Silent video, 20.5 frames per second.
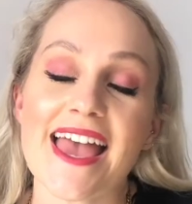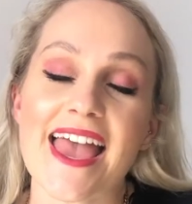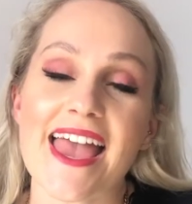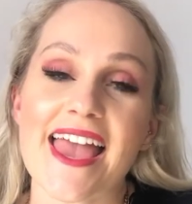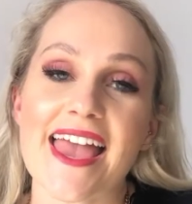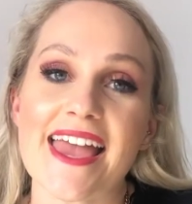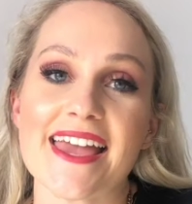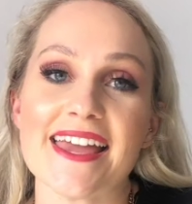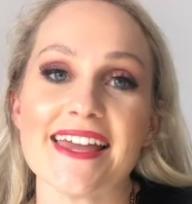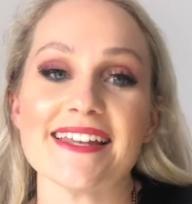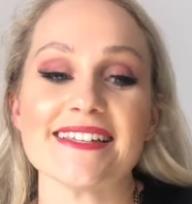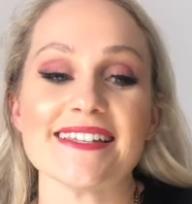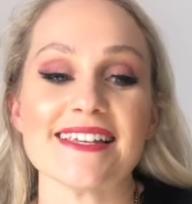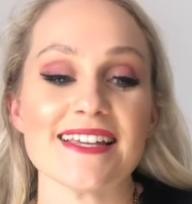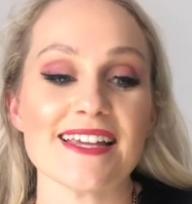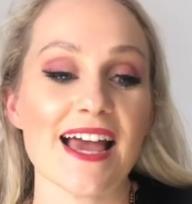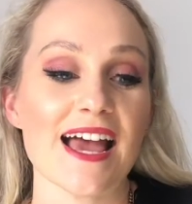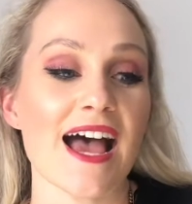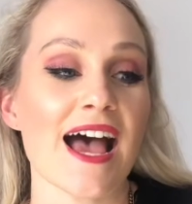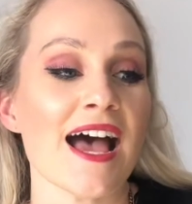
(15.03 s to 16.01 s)
And
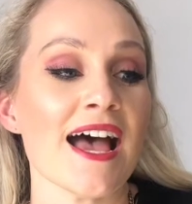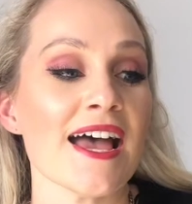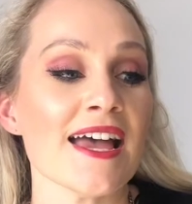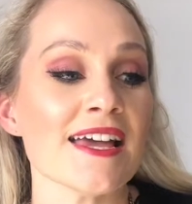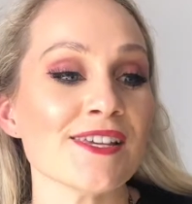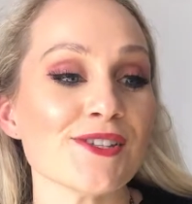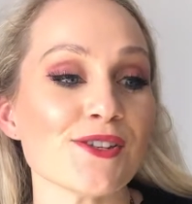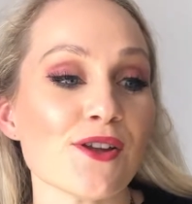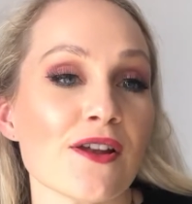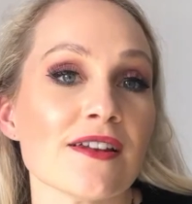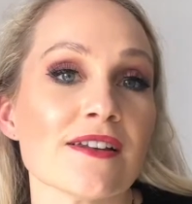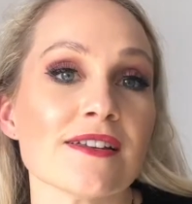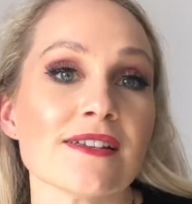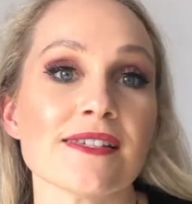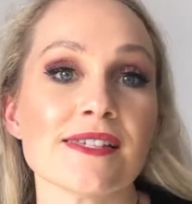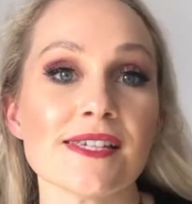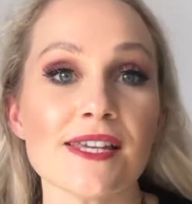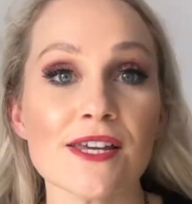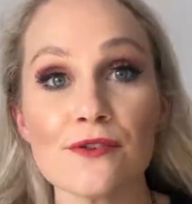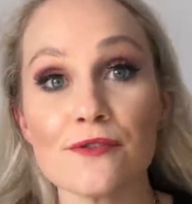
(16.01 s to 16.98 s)
I started a
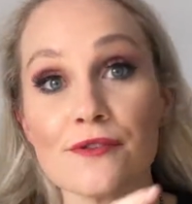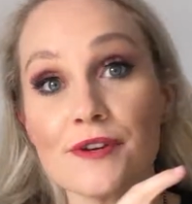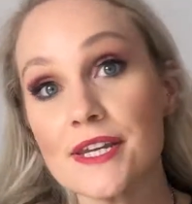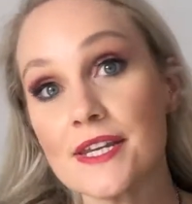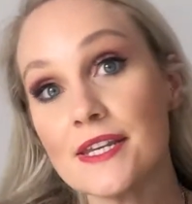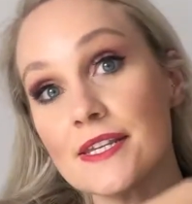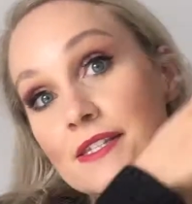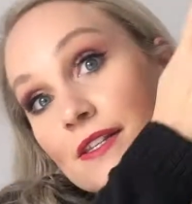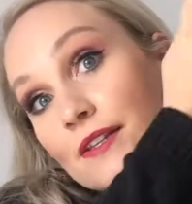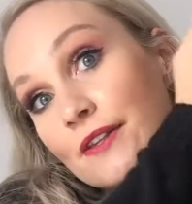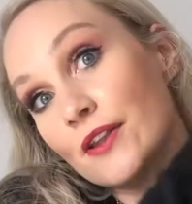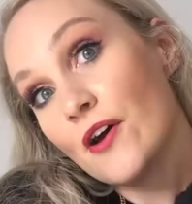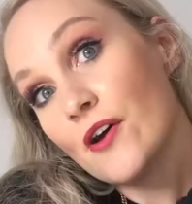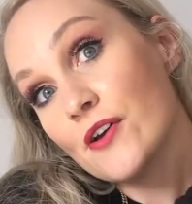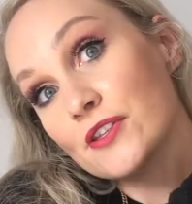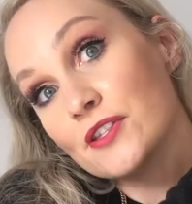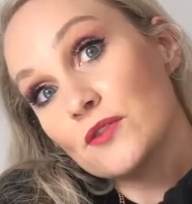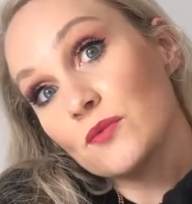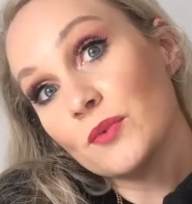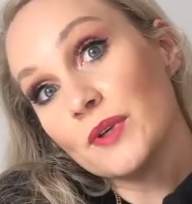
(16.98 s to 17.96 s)
series
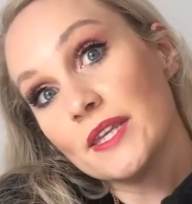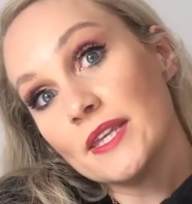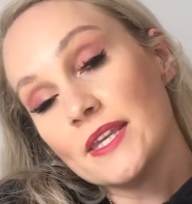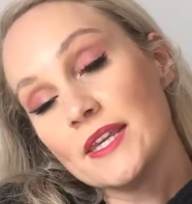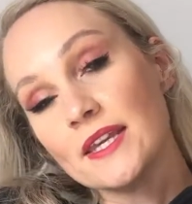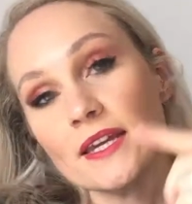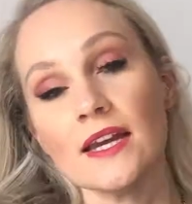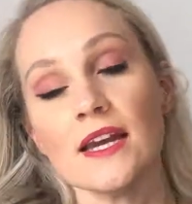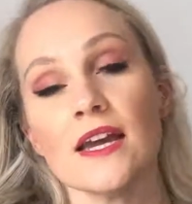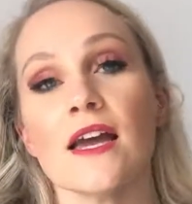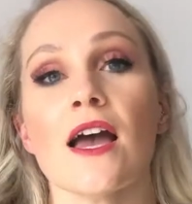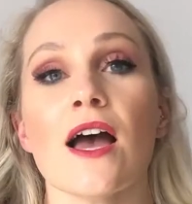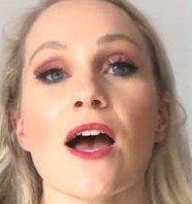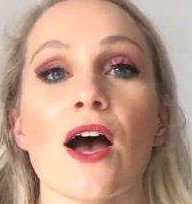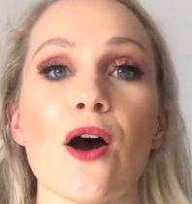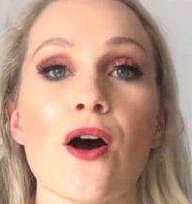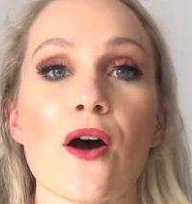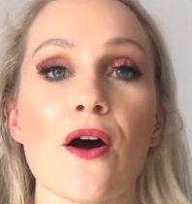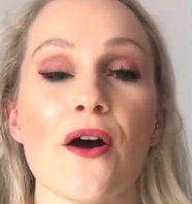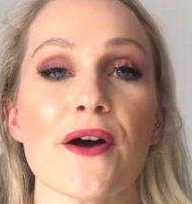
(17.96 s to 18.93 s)
last week
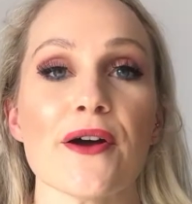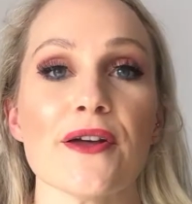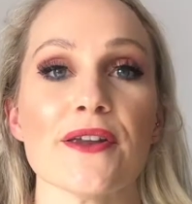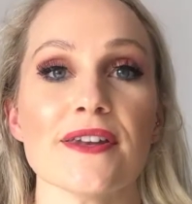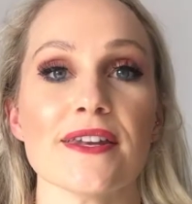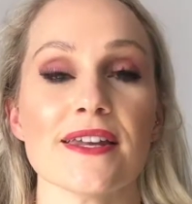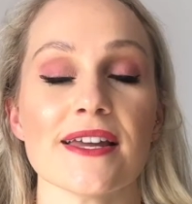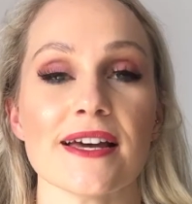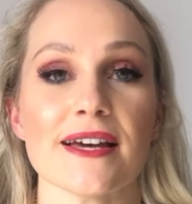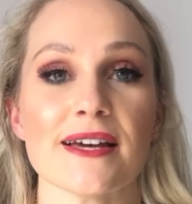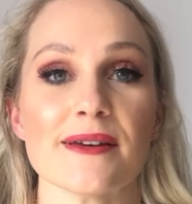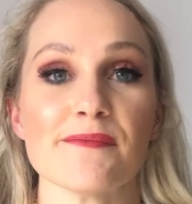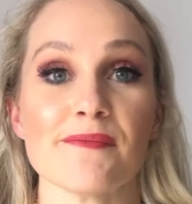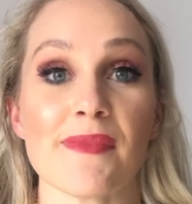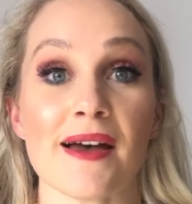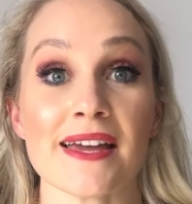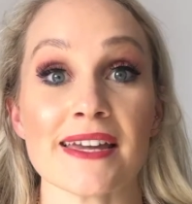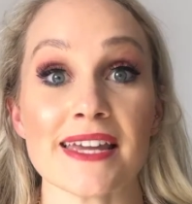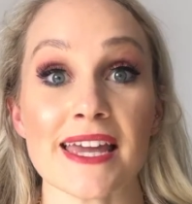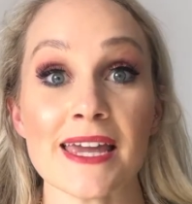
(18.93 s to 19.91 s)
on
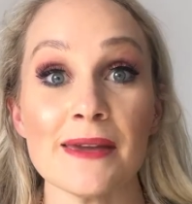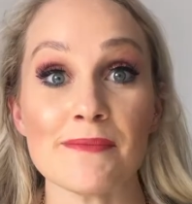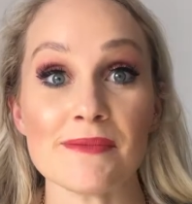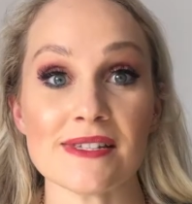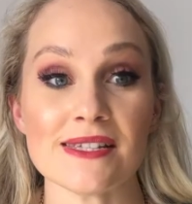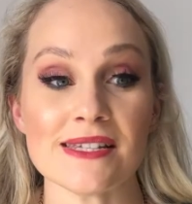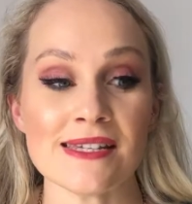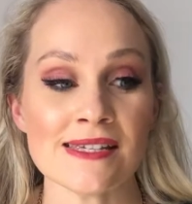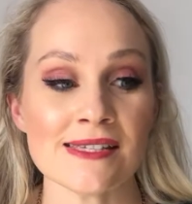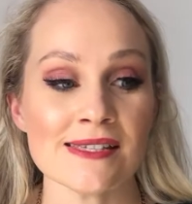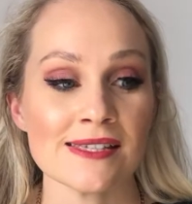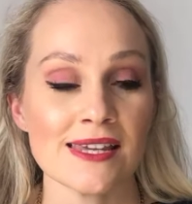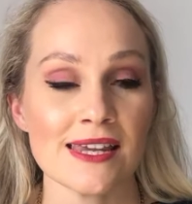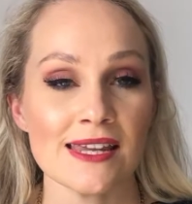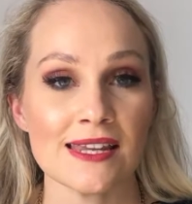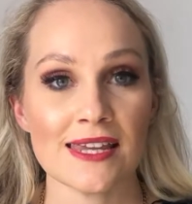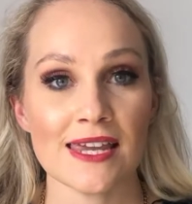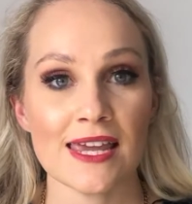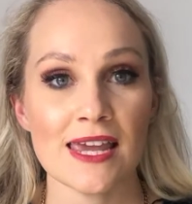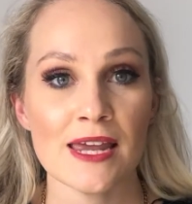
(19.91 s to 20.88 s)
my Empties
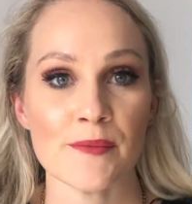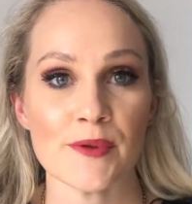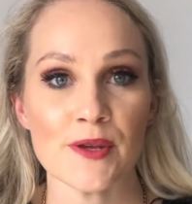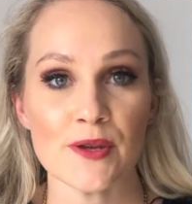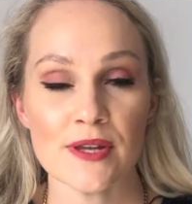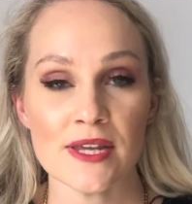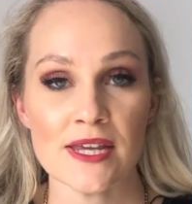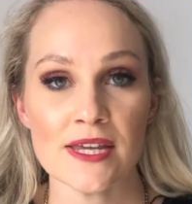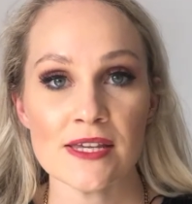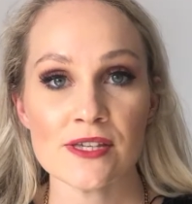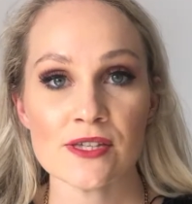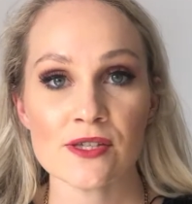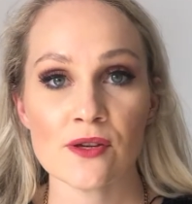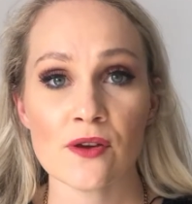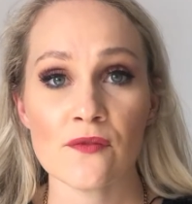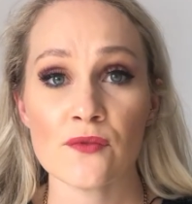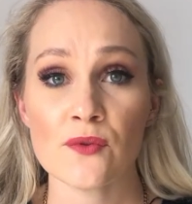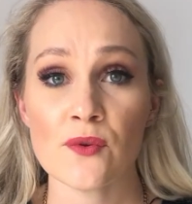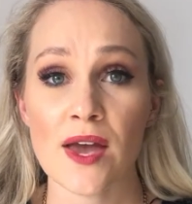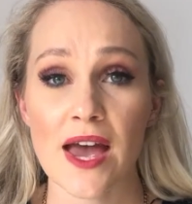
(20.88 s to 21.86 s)
skincare and beauty. So
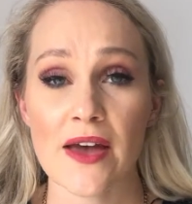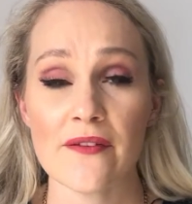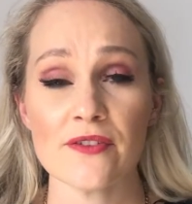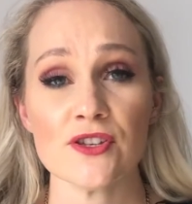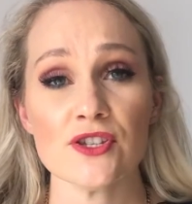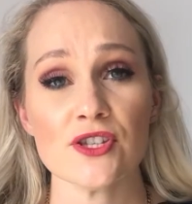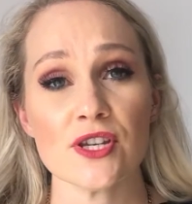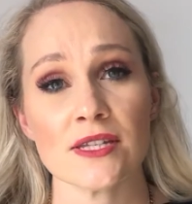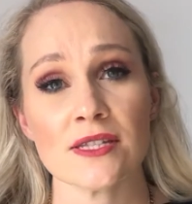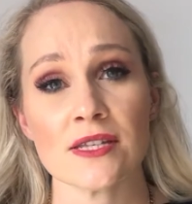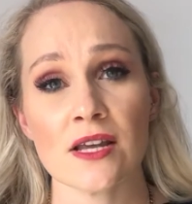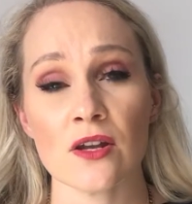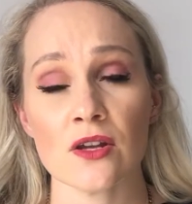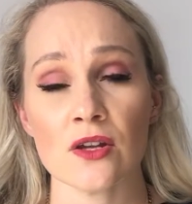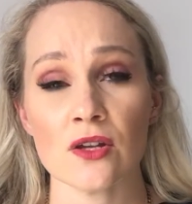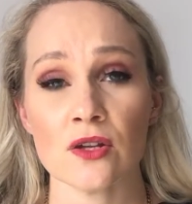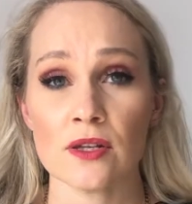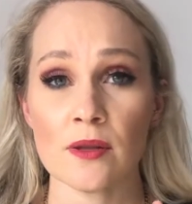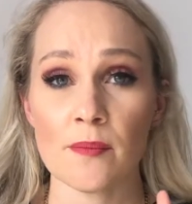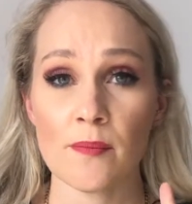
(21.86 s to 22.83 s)
if you haven't checked
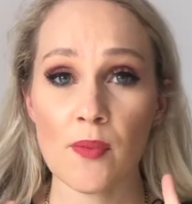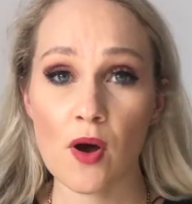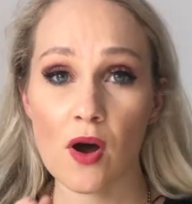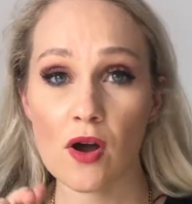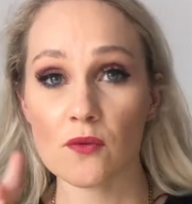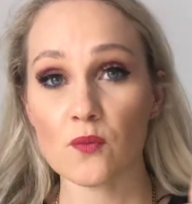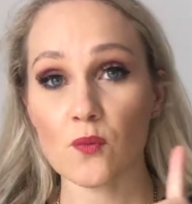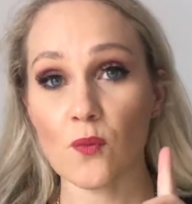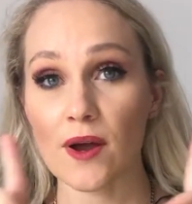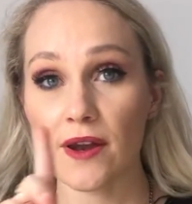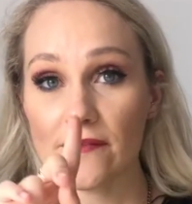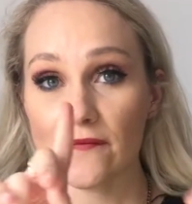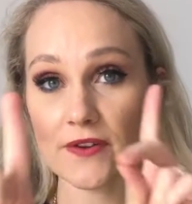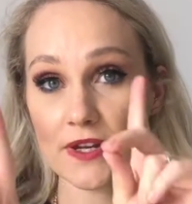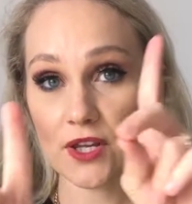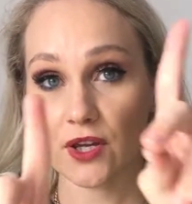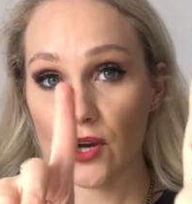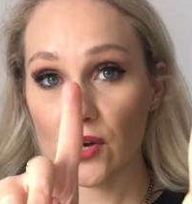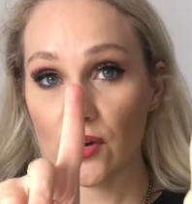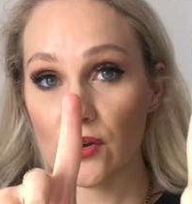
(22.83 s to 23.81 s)
out the part 1
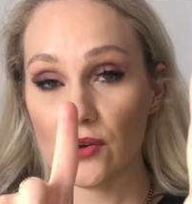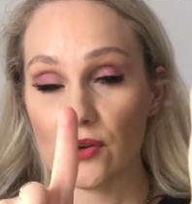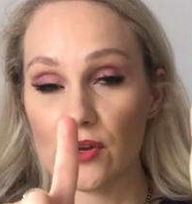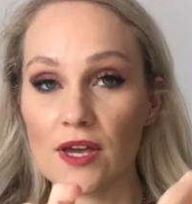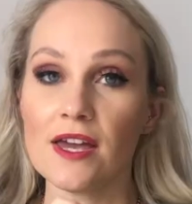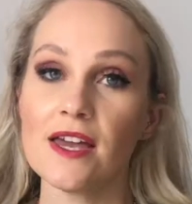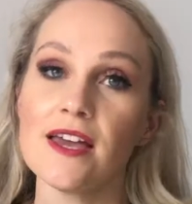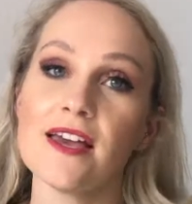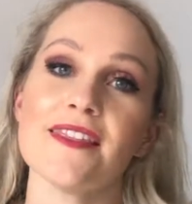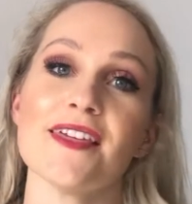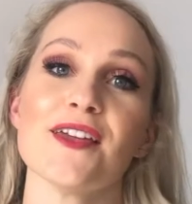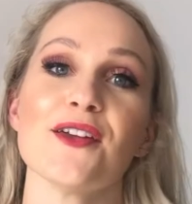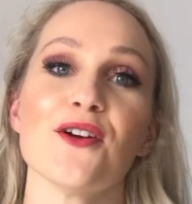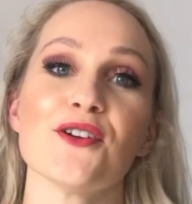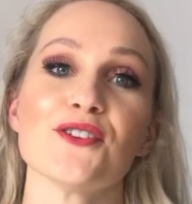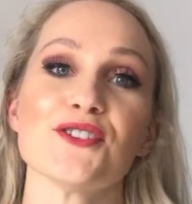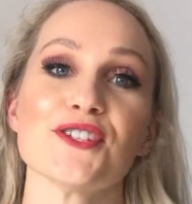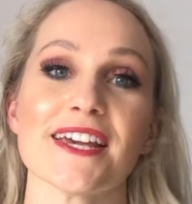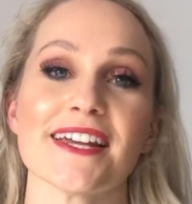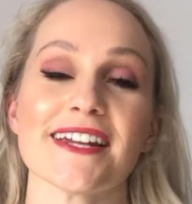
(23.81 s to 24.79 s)
video, then
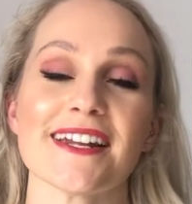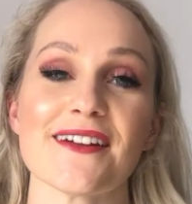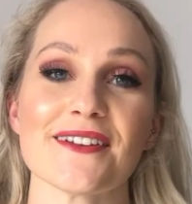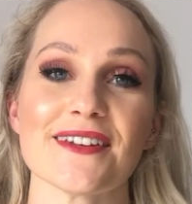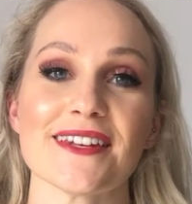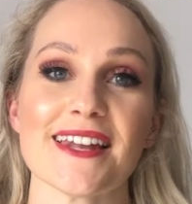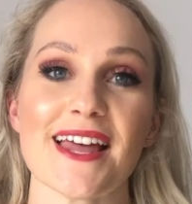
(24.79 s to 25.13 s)
go check it out